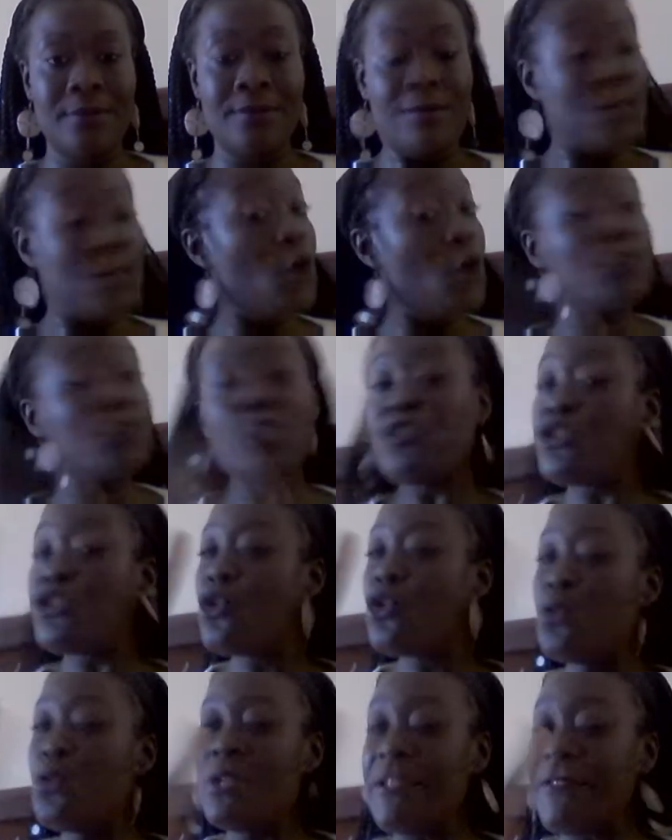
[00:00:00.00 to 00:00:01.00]
Those are
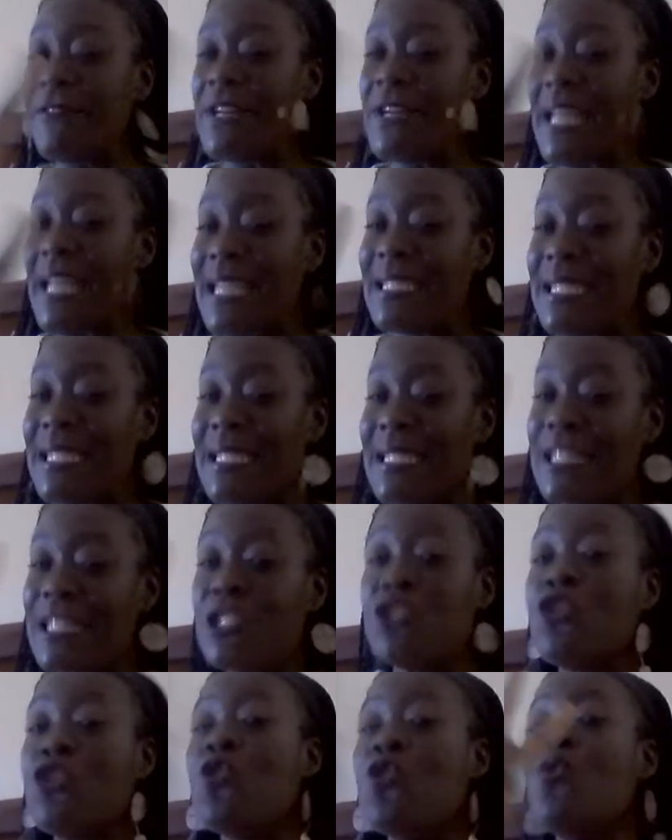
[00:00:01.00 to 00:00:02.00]
two different entities,
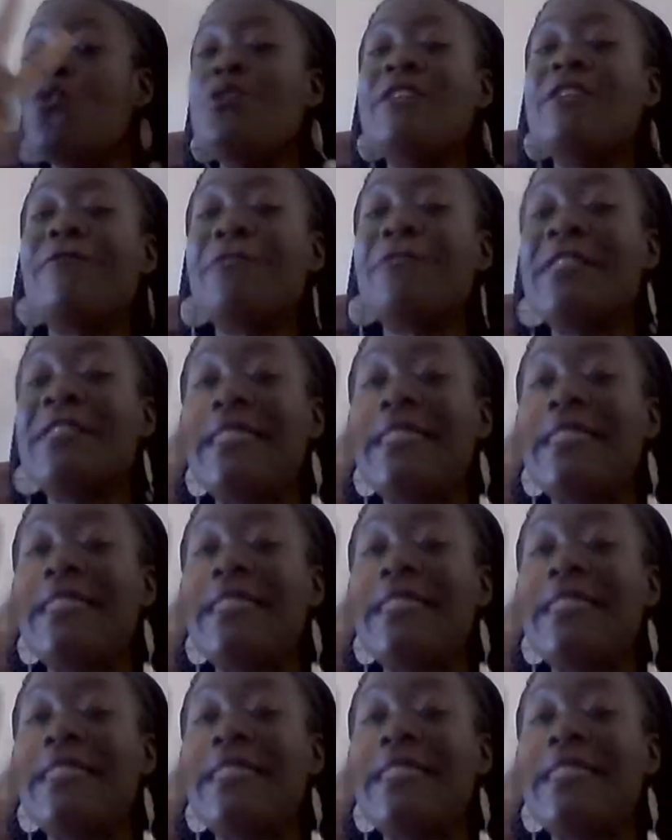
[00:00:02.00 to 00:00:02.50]
two different